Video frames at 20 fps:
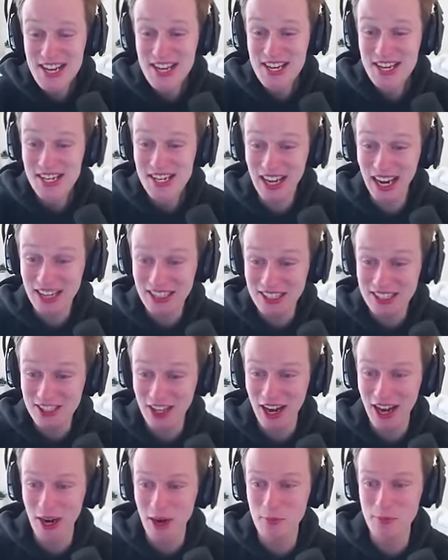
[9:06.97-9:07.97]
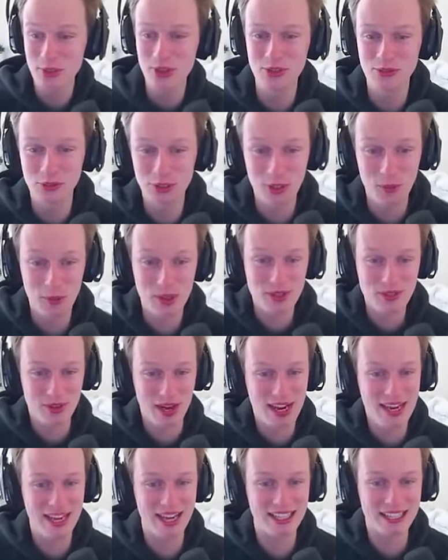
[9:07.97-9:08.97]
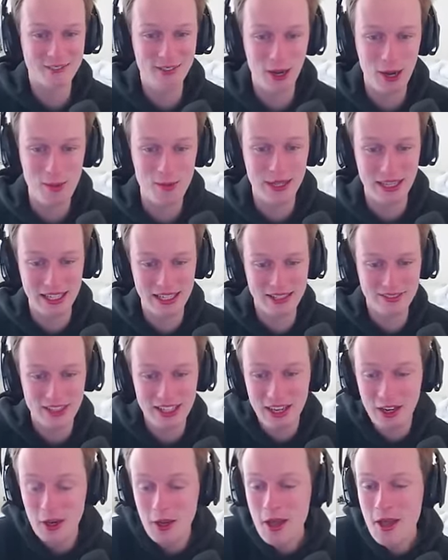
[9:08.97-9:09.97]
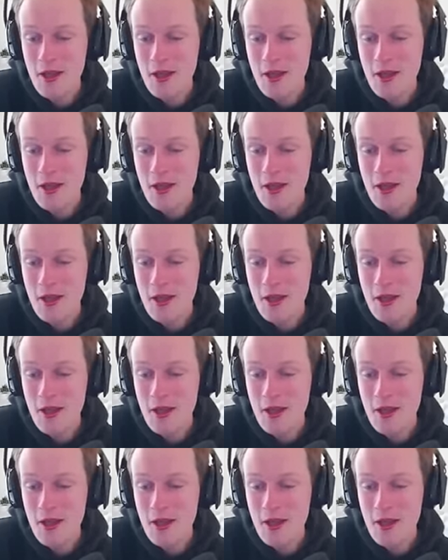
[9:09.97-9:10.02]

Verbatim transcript: You guys saw how beautiful it was, right? At the very beginning of the video.